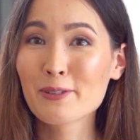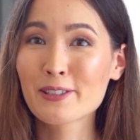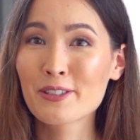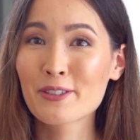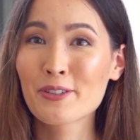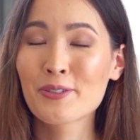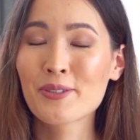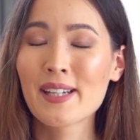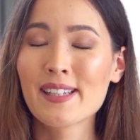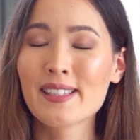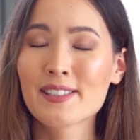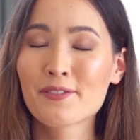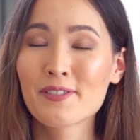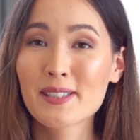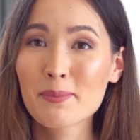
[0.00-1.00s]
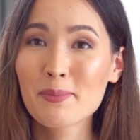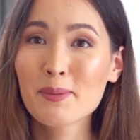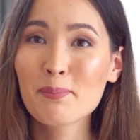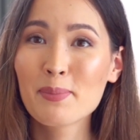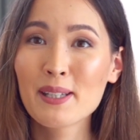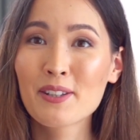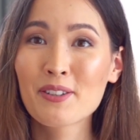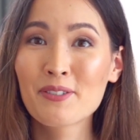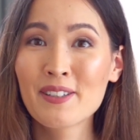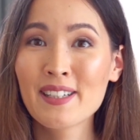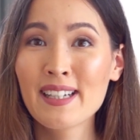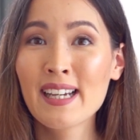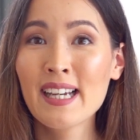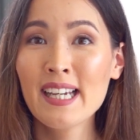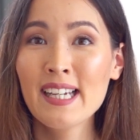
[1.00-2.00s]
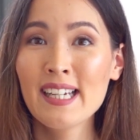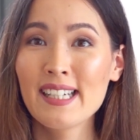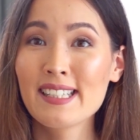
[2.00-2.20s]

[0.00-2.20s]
also known as vitamin B3.